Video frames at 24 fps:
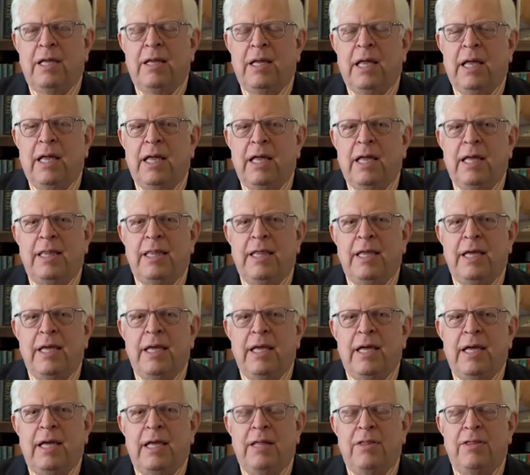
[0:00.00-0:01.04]
Uh, uh,
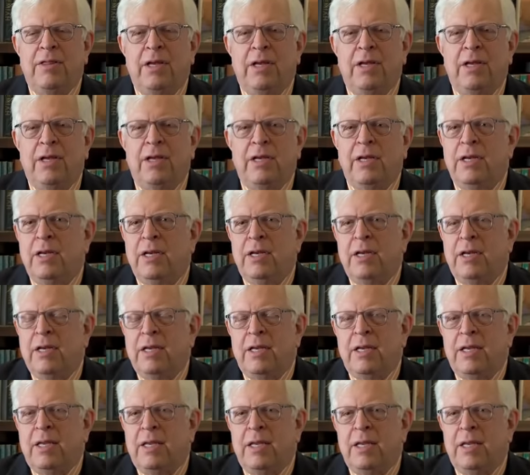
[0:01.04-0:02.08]
the, uh, the,
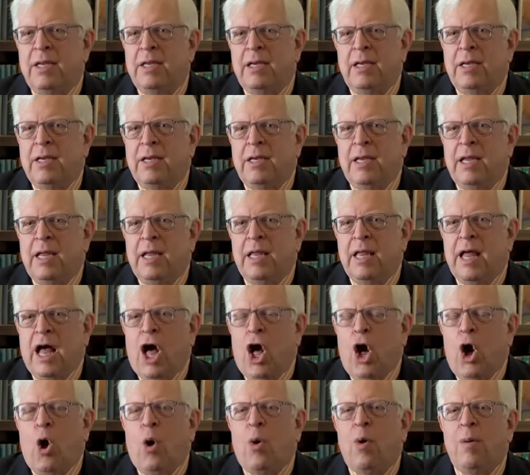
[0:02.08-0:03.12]
the
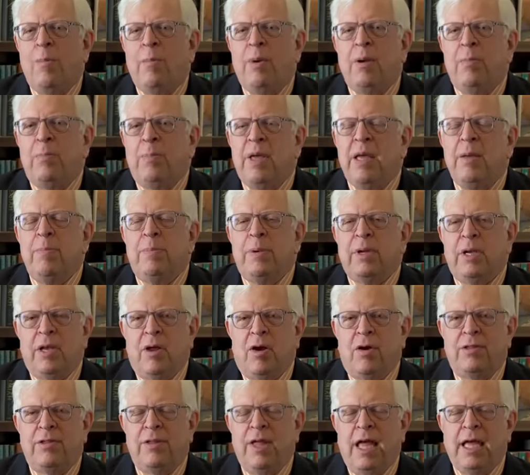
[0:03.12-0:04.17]
horrible people
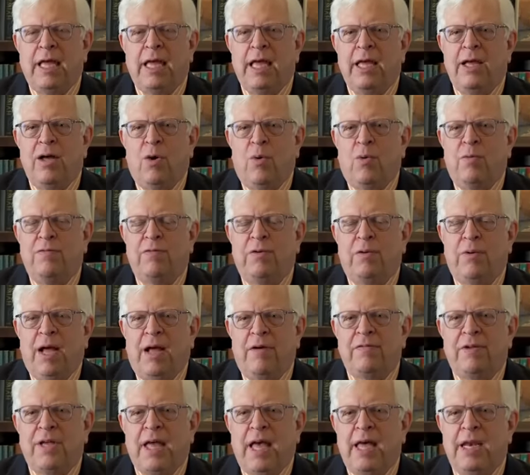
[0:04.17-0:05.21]
are taking over
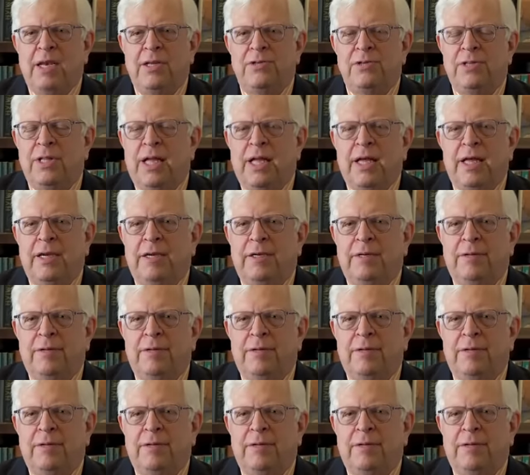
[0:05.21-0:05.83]
Afghanistan.